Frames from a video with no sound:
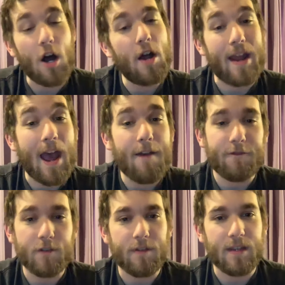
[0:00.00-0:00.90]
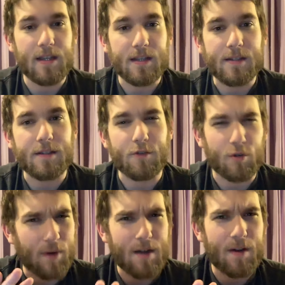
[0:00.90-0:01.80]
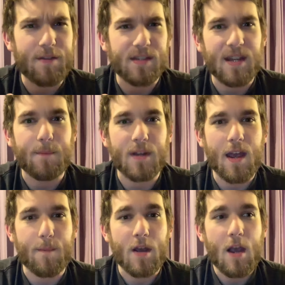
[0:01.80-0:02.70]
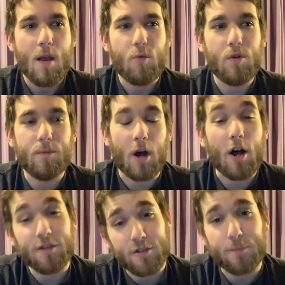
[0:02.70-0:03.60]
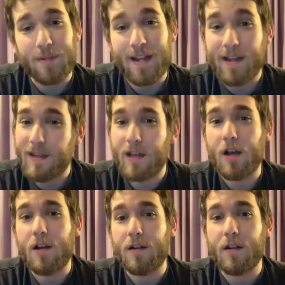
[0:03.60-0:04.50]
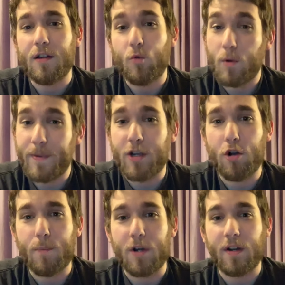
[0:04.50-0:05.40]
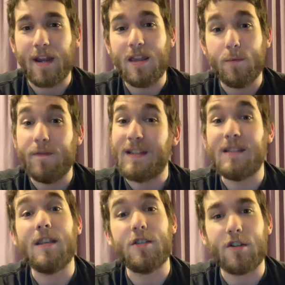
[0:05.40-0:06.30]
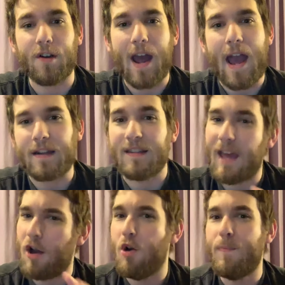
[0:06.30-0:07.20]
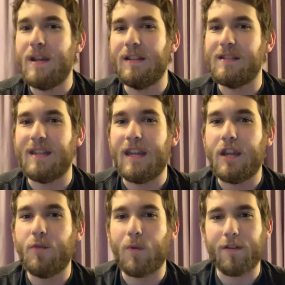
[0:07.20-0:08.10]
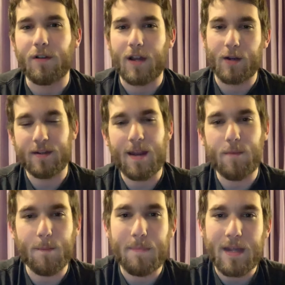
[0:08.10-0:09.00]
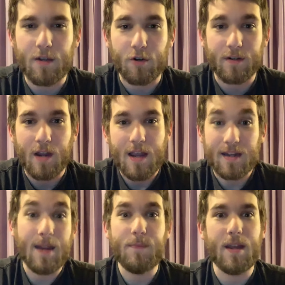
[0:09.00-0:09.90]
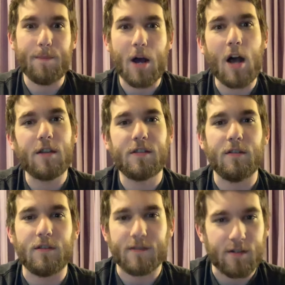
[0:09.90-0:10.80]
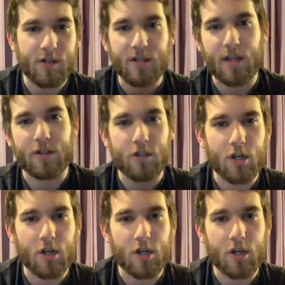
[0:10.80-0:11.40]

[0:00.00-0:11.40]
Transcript: on after this, or right around the same time, will also play a young Whoopi Goldberg in the movie Sister Act in that opening scene where they're like name the beat or name the apostles and she's like